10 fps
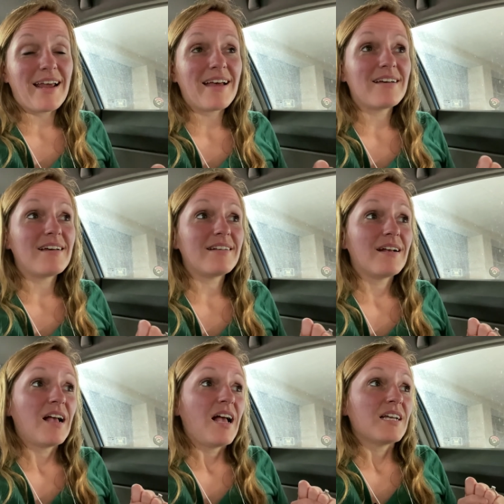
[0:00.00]
And
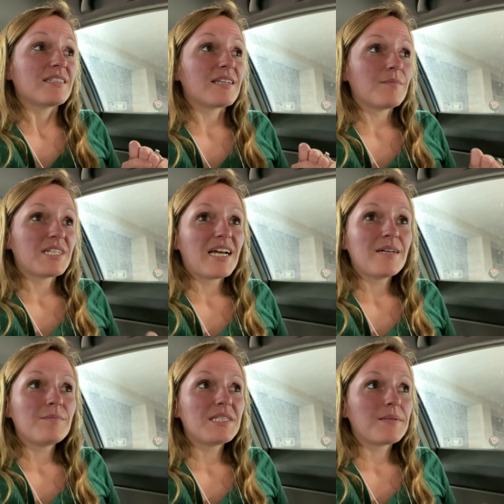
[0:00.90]

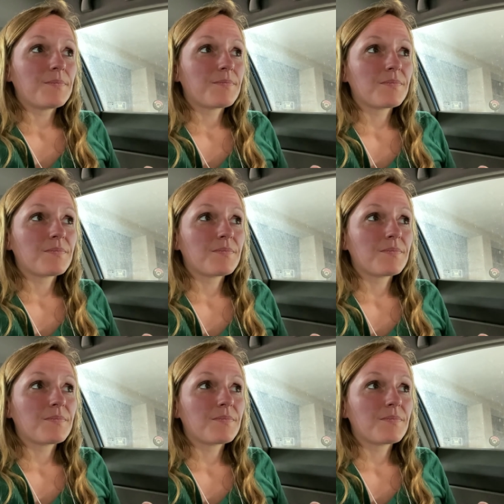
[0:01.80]
sometimes